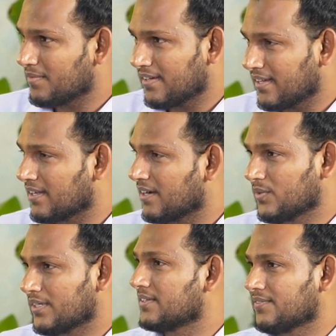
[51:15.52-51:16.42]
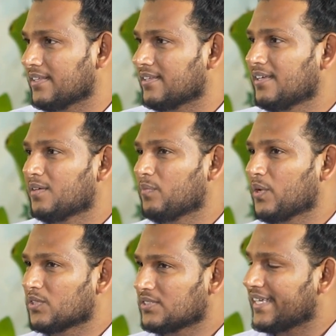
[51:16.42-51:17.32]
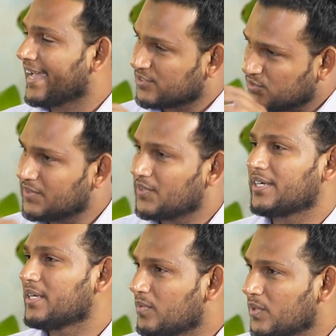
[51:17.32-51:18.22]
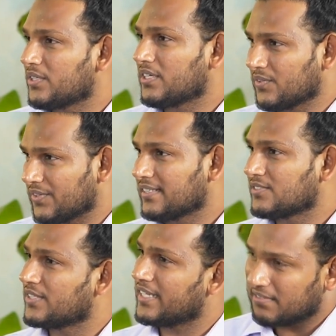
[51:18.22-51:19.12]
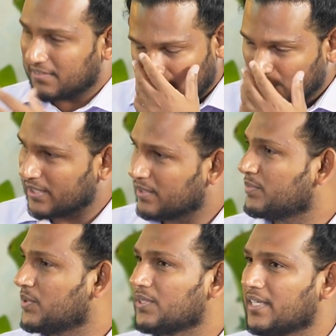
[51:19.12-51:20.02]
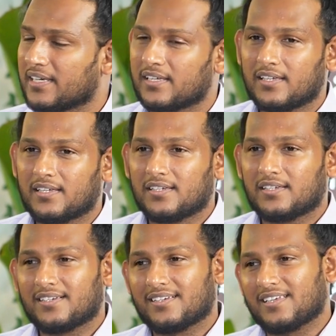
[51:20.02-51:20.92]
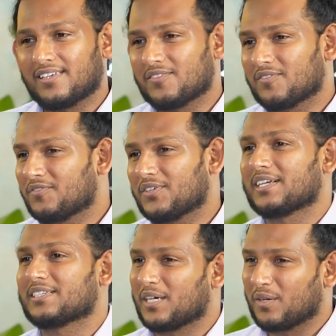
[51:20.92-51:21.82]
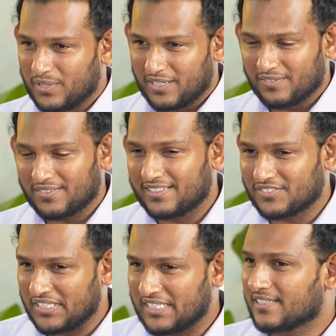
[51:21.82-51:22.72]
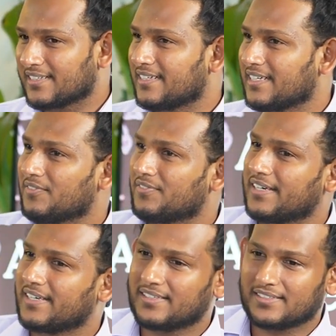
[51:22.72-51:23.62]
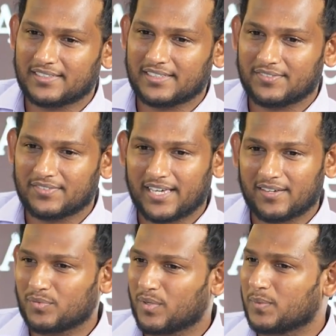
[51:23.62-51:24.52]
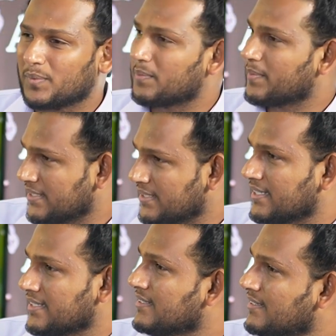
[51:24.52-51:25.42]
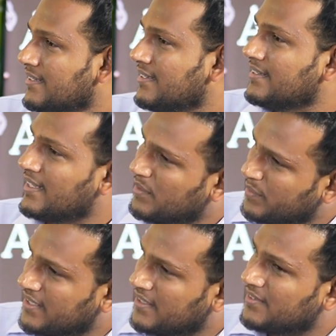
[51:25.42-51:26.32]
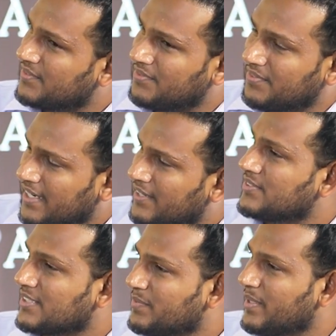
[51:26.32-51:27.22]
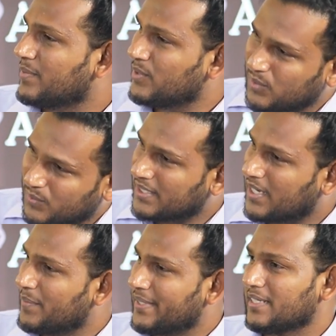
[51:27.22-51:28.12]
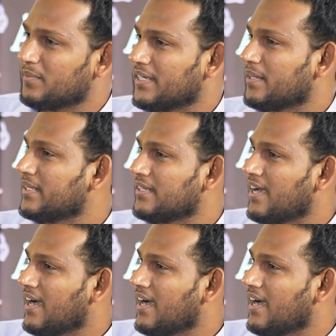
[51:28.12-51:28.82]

encountered with, because they actually worry about you, right? So they try to help you. Like, for example, in Sri Lanka, if I have a problem with my tire, there'll be 5-6 people who would come and help me. I mean,